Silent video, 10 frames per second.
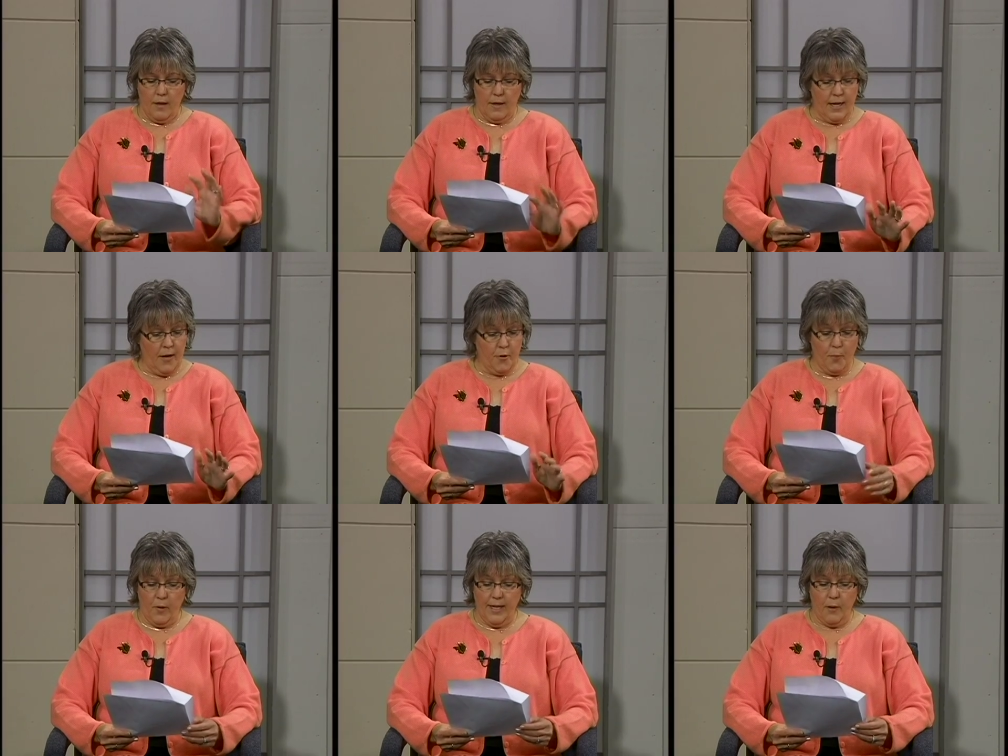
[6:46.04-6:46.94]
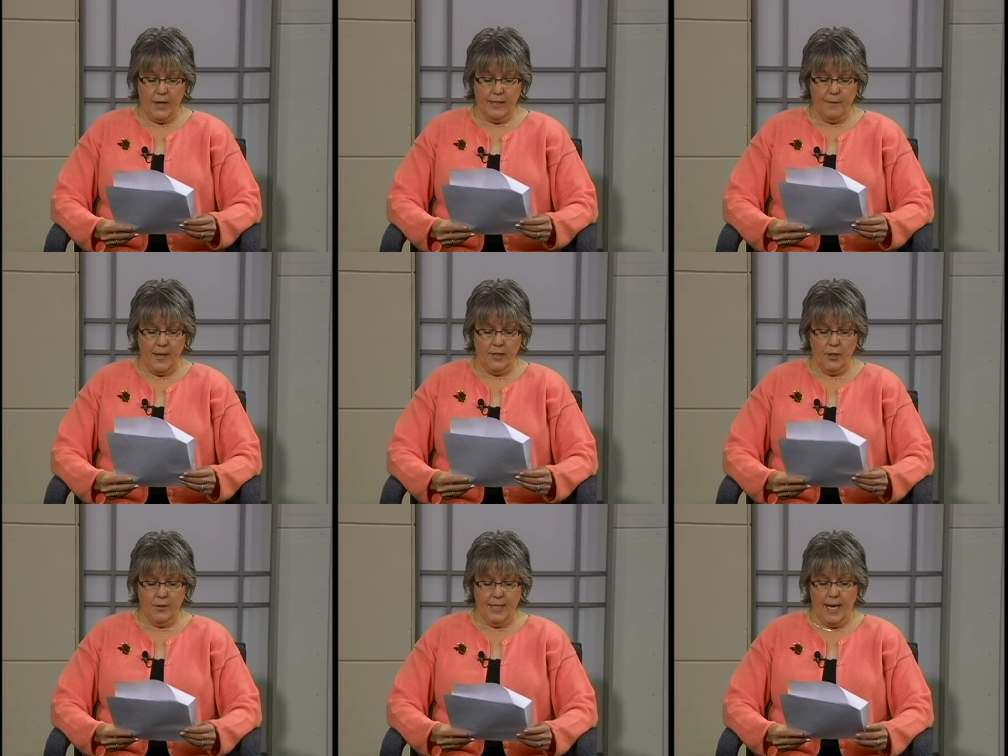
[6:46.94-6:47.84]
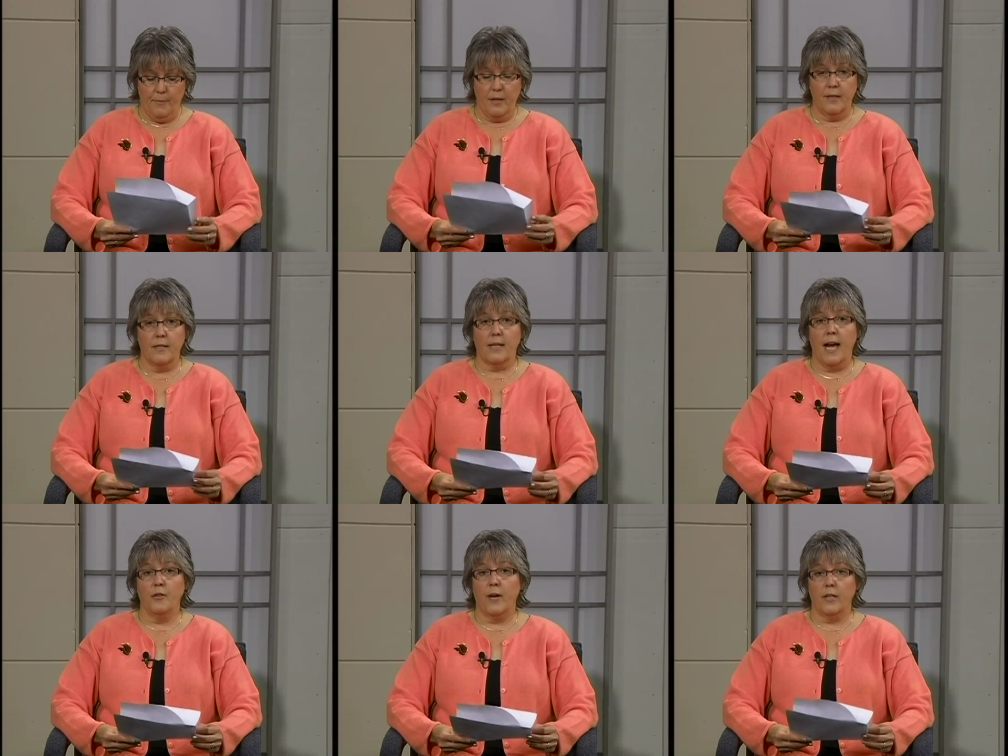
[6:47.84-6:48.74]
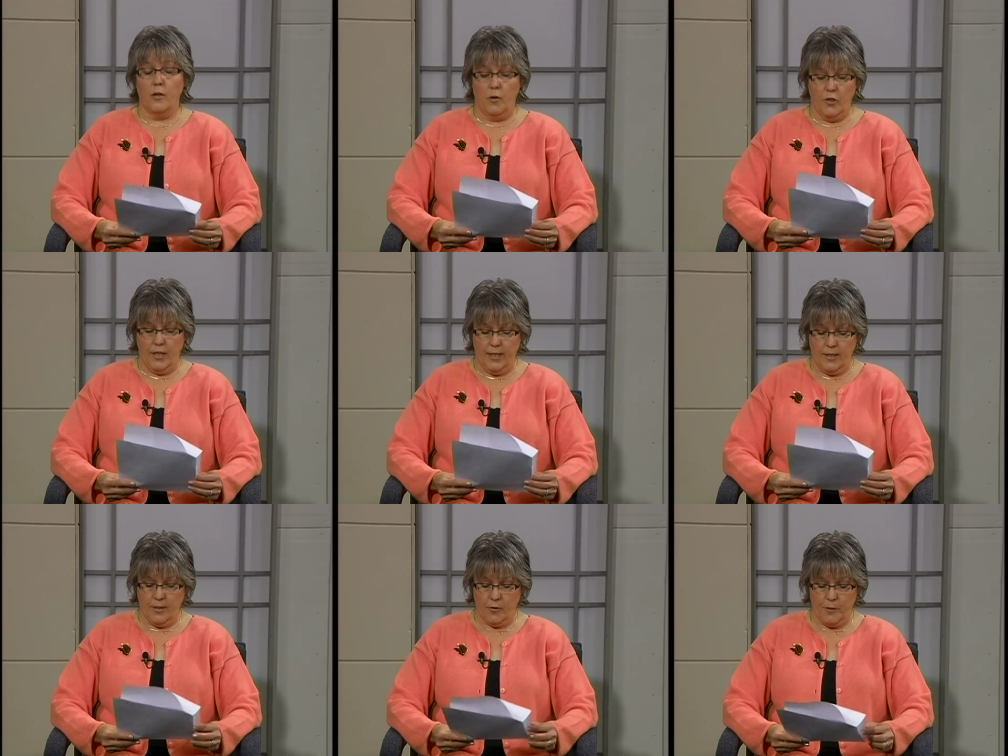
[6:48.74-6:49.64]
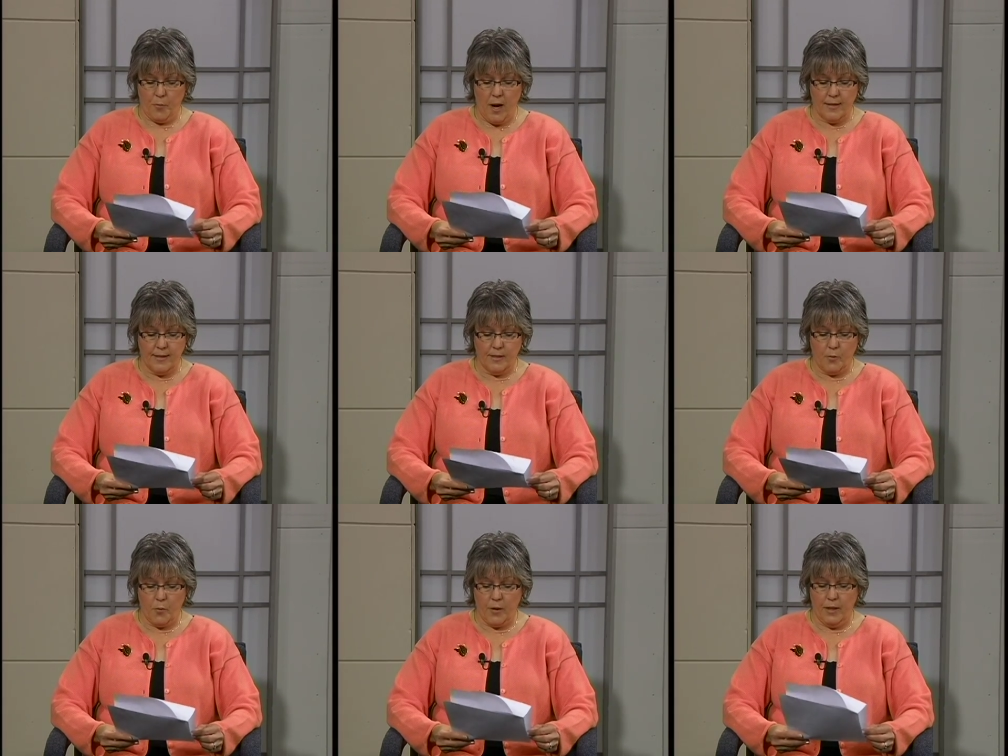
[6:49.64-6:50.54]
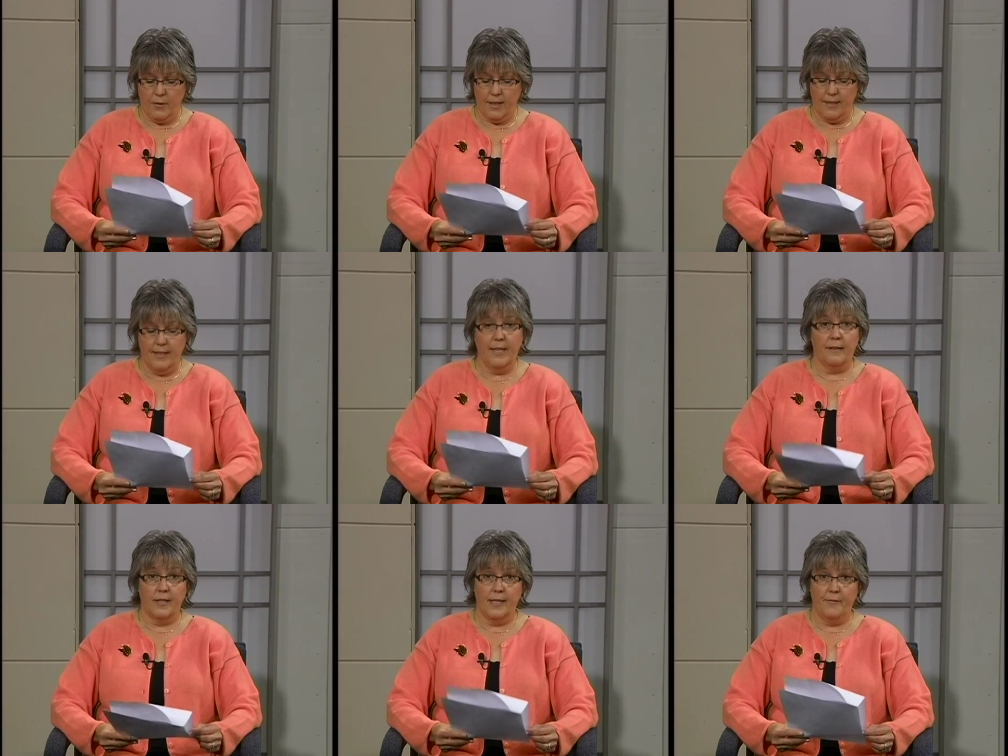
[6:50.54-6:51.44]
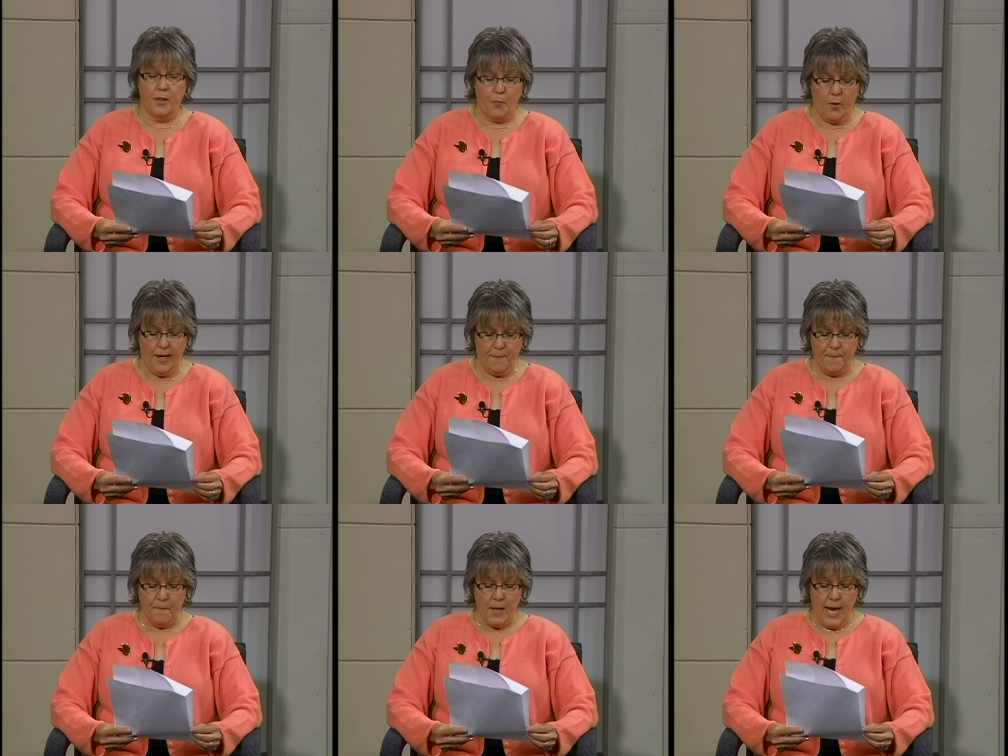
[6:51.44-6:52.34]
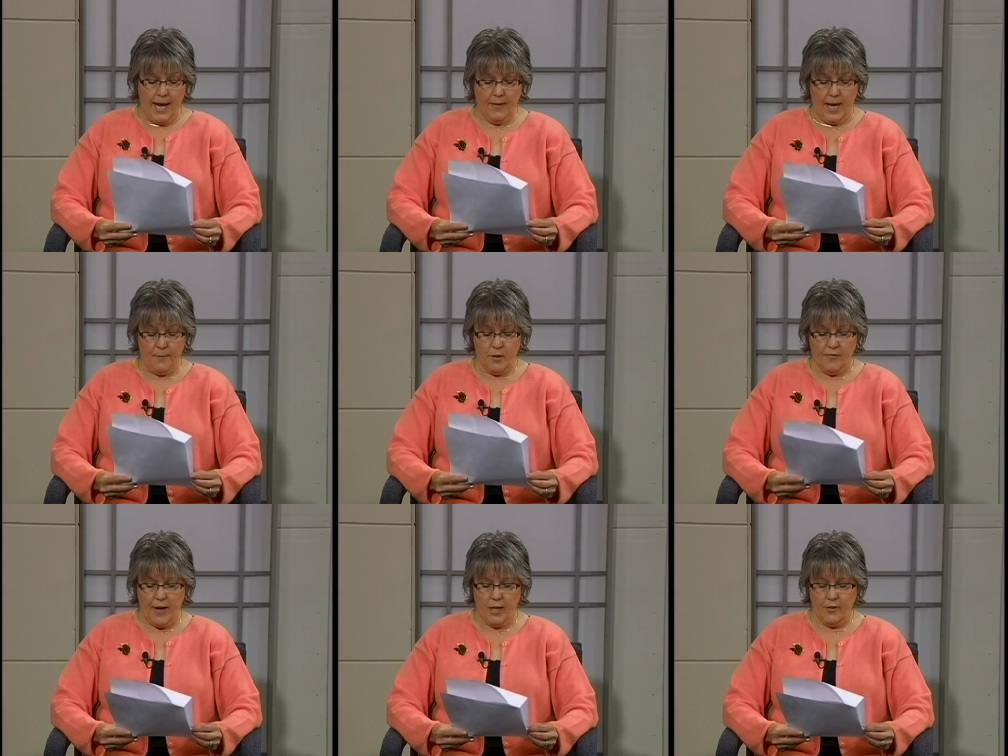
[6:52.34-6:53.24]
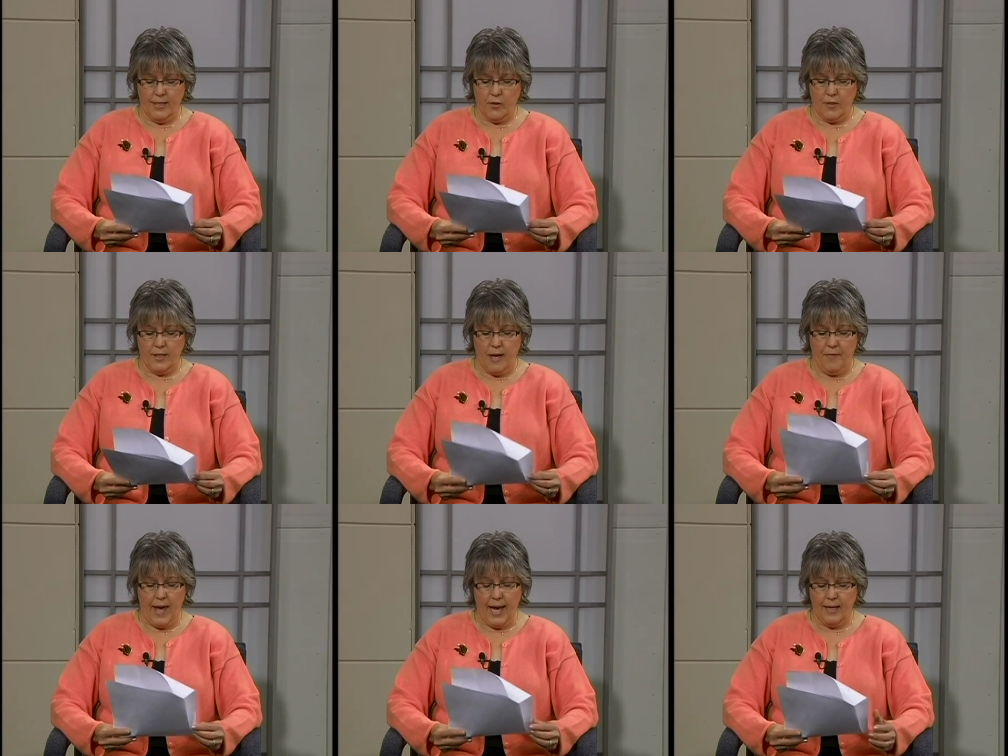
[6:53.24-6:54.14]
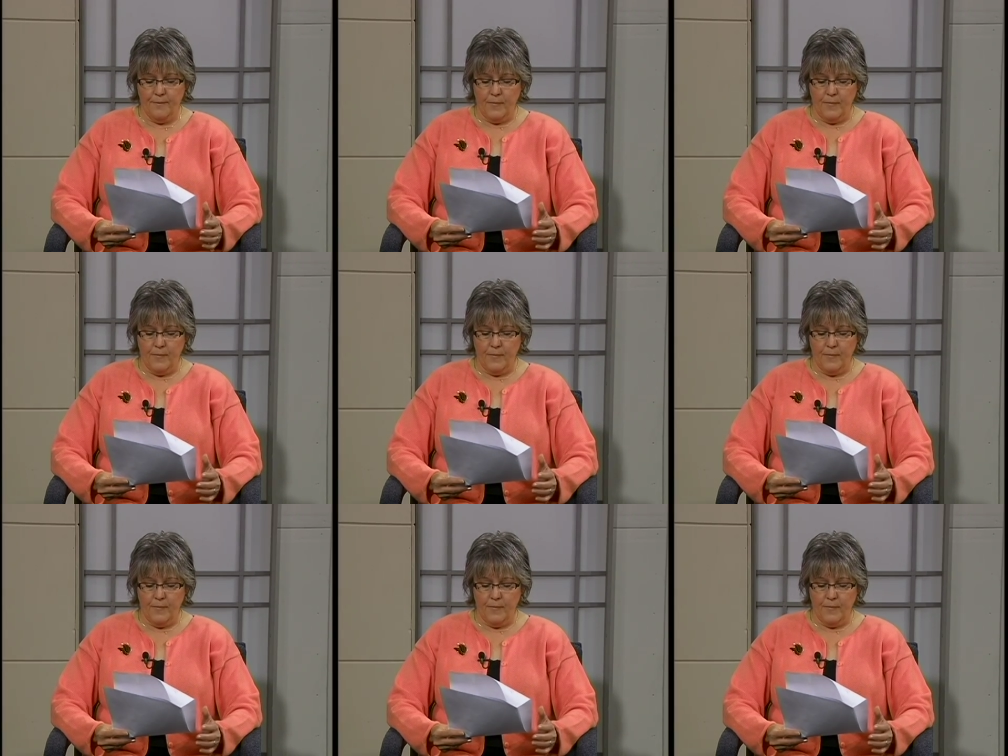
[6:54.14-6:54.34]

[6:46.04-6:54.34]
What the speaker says: Another point I wanted to make to you is the ambulance contract negotiations are in process. We're working with the city of Stevens Point and the Amherst Fire District on that.